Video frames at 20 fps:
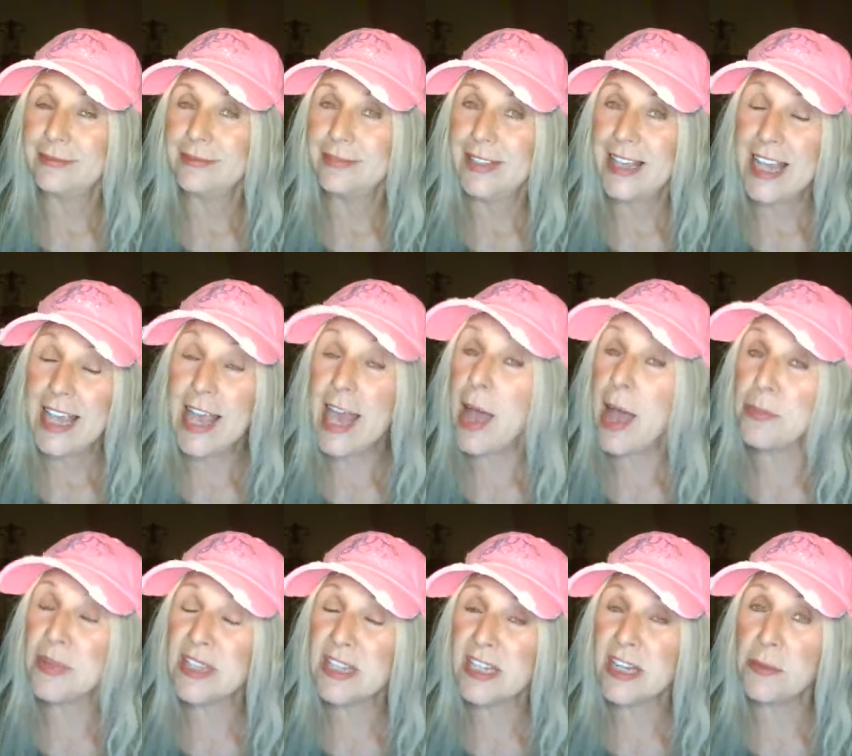he
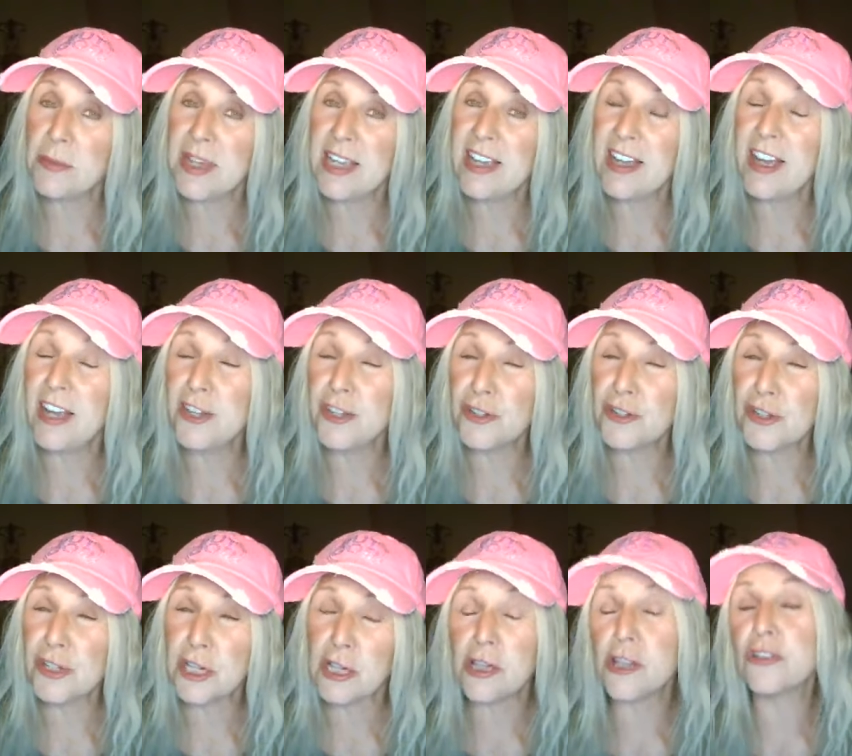happens to be
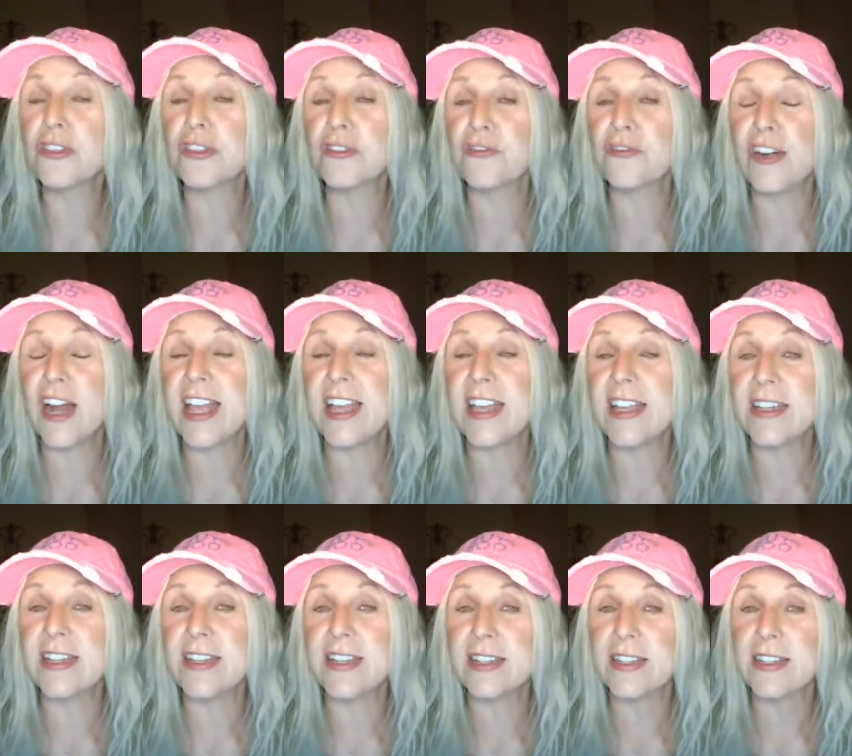Hunter's close
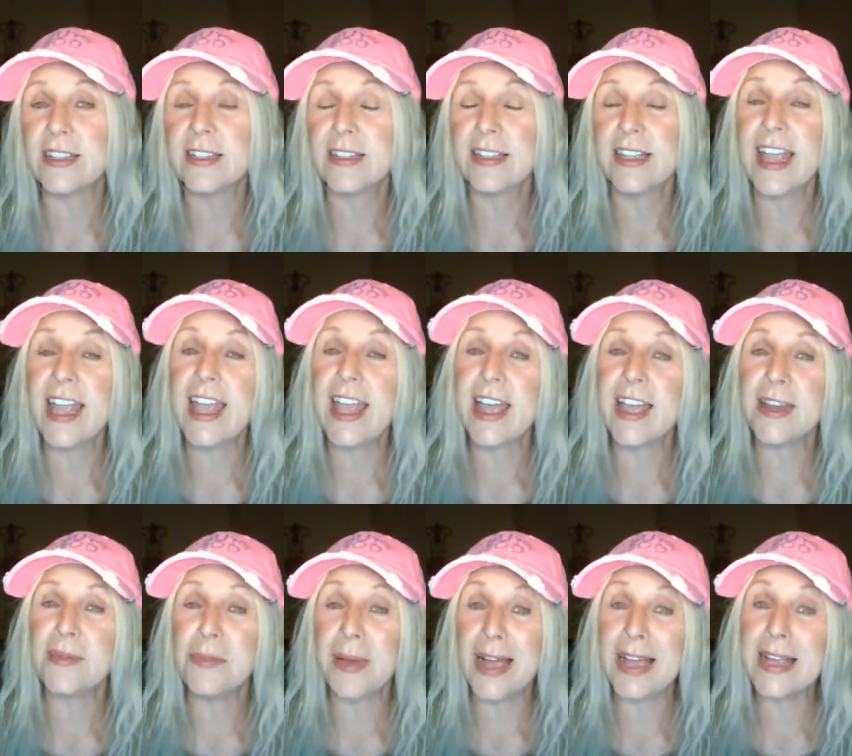friend
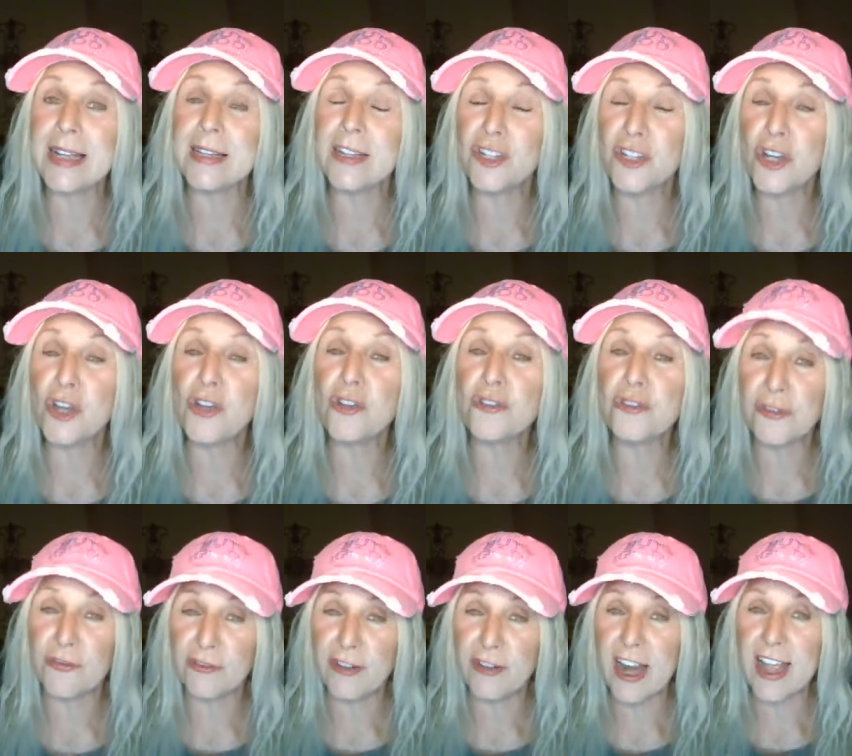and by
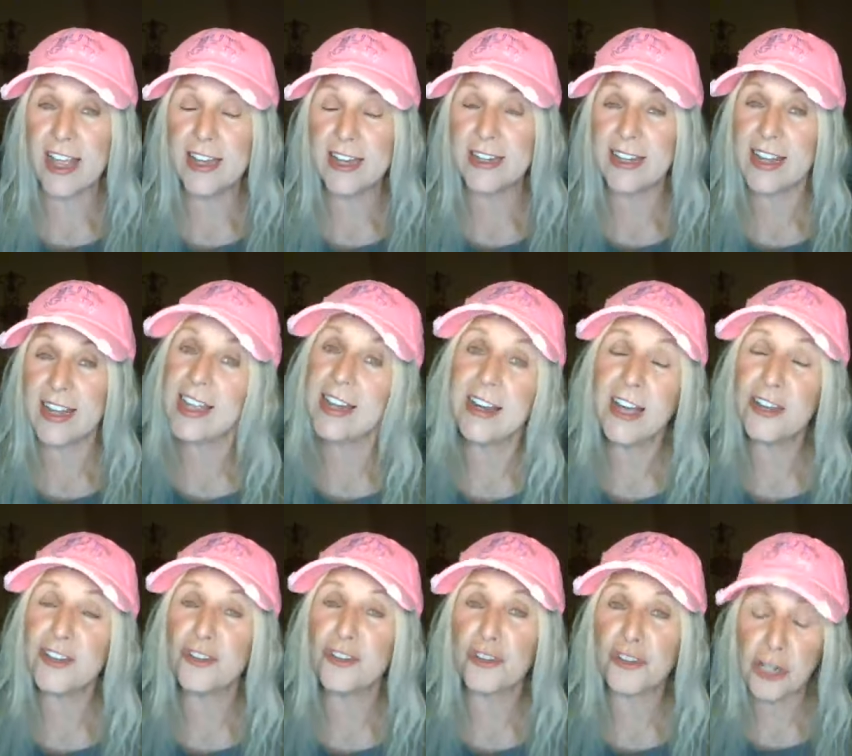Joe's friend and Hunter's